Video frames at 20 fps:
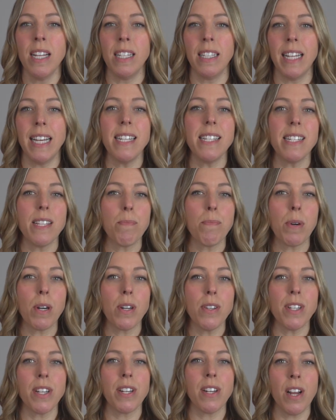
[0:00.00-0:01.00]
lets the
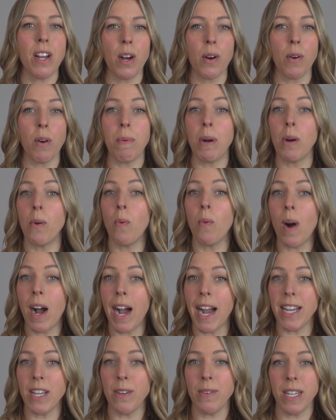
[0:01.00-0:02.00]
person know about
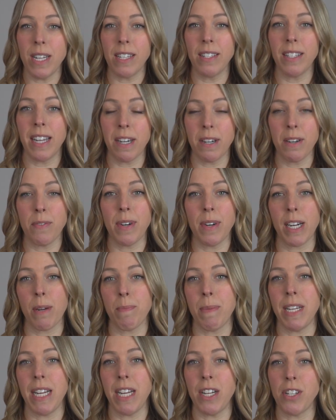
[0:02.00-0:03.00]
why you need a letter of
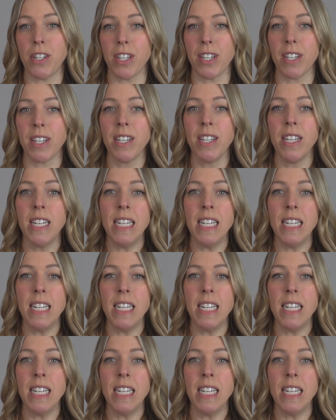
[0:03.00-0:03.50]
recommendation,